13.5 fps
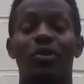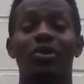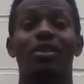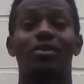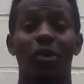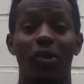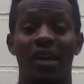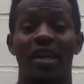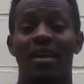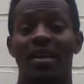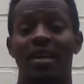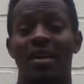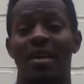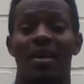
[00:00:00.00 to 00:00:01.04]
learning
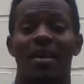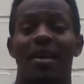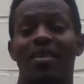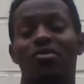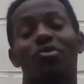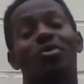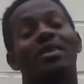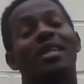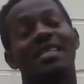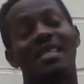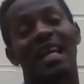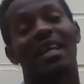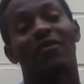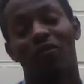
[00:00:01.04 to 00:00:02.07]
through
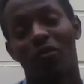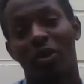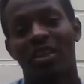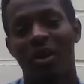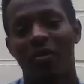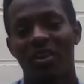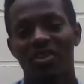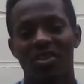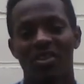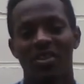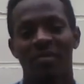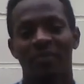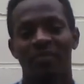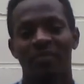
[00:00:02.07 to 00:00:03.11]
listening and following directions.
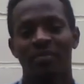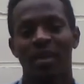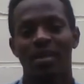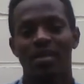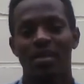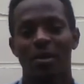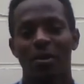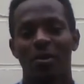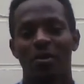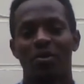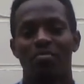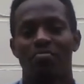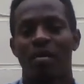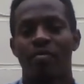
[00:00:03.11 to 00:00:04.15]
So
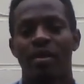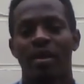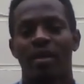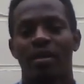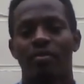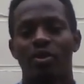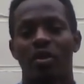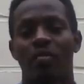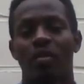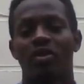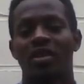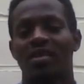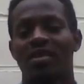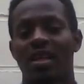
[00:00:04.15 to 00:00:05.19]
maybe let me talk about
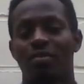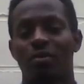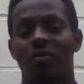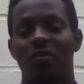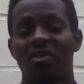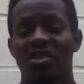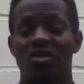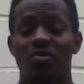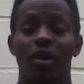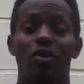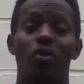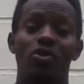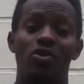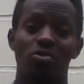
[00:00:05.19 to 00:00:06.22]
the example. For instance, you may
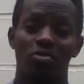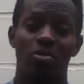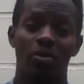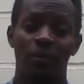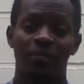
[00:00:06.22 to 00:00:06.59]
go to